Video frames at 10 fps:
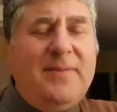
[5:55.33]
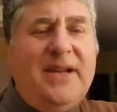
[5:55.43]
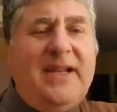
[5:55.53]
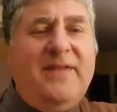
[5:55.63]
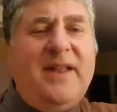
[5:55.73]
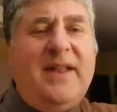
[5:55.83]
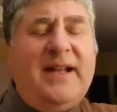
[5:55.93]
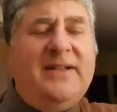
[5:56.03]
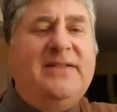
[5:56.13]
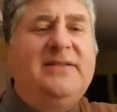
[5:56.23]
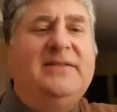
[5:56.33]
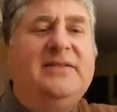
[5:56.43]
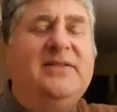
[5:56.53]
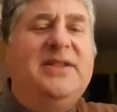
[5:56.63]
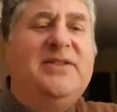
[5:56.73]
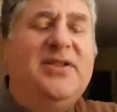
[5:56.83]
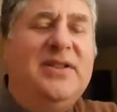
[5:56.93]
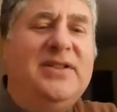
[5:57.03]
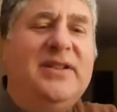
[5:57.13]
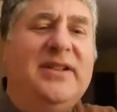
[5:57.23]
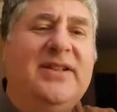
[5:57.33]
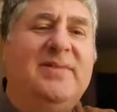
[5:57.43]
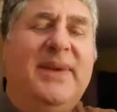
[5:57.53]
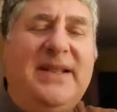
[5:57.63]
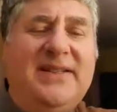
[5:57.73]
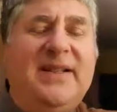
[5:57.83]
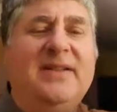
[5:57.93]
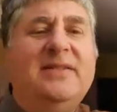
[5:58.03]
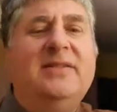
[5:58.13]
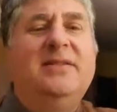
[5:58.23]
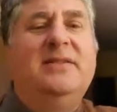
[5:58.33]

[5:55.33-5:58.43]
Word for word: I believe that that question is, is better